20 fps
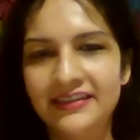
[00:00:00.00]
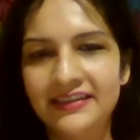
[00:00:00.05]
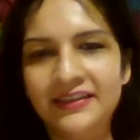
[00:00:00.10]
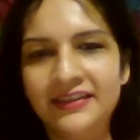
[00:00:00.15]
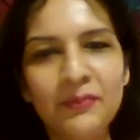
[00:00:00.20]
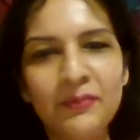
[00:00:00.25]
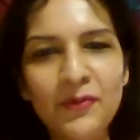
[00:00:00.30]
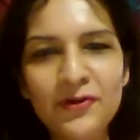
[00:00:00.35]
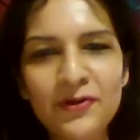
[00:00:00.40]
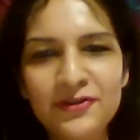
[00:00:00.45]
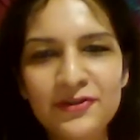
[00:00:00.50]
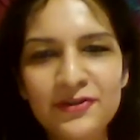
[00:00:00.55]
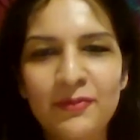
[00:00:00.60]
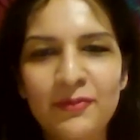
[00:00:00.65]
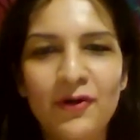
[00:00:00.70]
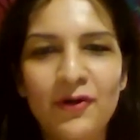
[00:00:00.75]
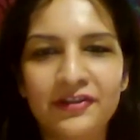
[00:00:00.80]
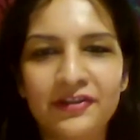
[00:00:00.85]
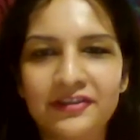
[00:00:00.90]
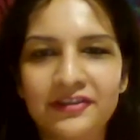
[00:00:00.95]
the most
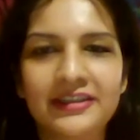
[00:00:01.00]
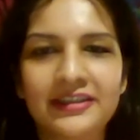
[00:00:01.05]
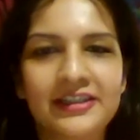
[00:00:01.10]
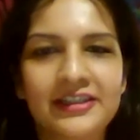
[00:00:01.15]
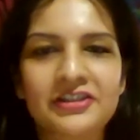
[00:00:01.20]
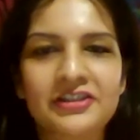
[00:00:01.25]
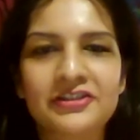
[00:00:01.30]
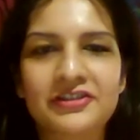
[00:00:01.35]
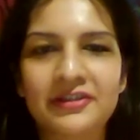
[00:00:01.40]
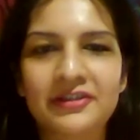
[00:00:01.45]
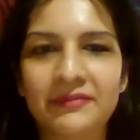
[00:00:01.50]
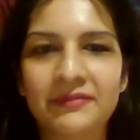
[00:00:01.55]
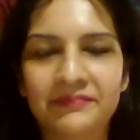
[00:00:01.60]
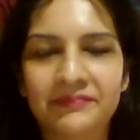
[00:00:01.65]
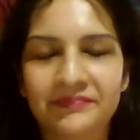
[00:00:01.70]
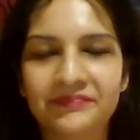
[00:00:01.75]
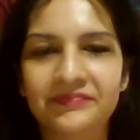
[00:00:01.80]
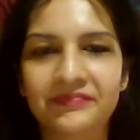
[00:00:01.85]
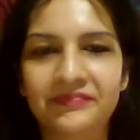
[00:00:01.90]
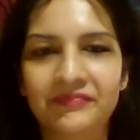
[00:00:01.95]
important relationship
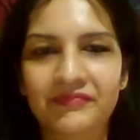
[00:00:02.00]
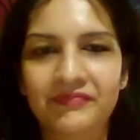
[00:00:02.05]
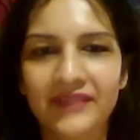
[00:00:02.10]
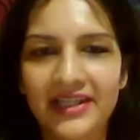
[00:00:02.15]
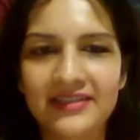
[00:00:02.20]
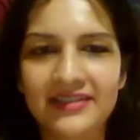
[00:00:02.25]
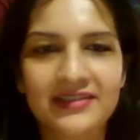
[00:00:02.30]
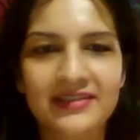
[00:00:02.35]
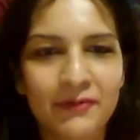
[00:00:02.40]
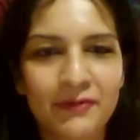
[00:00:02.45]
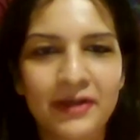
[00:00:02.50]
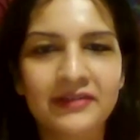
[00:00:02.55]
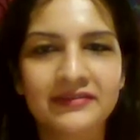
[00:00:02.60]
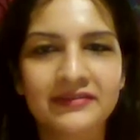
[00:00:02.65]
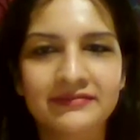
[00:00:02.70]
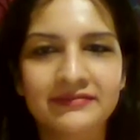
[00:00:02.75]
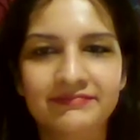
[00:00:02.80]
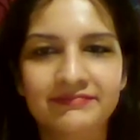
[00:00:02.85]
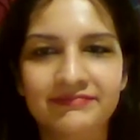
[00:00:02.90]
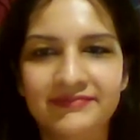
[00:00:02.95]
is the
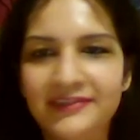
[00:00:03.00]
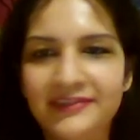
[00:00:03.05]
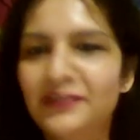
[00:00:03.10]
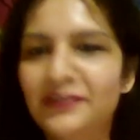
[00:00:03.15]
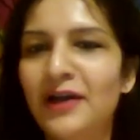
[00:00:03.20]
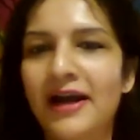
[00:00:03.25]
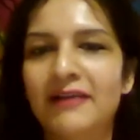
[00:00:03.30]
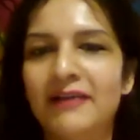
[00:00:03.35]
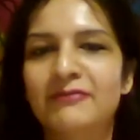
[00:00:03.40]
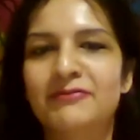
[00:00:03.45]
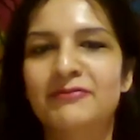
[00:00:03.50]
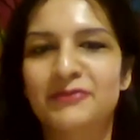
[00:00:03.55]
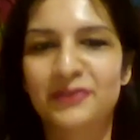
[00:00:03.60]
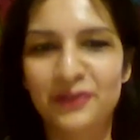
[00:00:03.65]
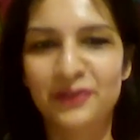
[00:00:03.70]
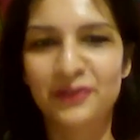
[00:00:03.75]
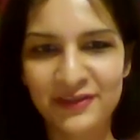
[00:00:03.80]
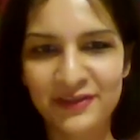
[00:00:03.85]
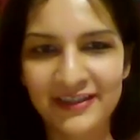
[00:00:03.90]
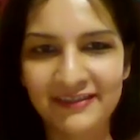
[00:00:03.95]
one you have with
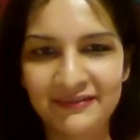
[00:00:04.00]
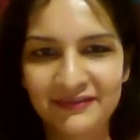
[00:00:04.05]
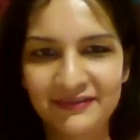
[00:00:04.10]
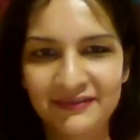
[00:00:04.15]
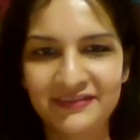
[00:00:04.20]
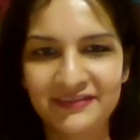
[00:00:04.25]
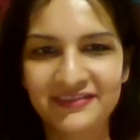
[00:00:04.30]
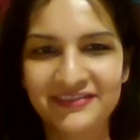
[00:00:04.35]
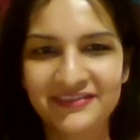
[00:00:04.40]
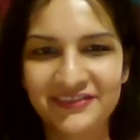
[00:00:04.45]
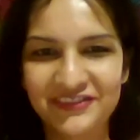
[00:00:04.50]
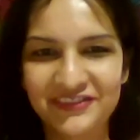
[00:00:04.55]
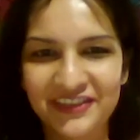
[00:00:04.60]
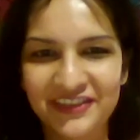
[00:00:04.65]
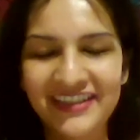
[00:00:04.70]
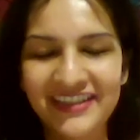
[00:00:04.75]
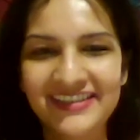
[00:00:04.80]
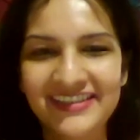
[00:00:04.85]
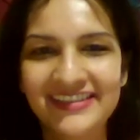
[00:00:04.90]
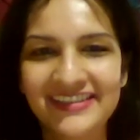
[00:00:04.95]
yourself,
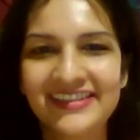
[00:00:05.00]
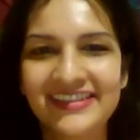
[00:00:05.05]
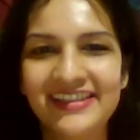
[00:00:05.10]
right?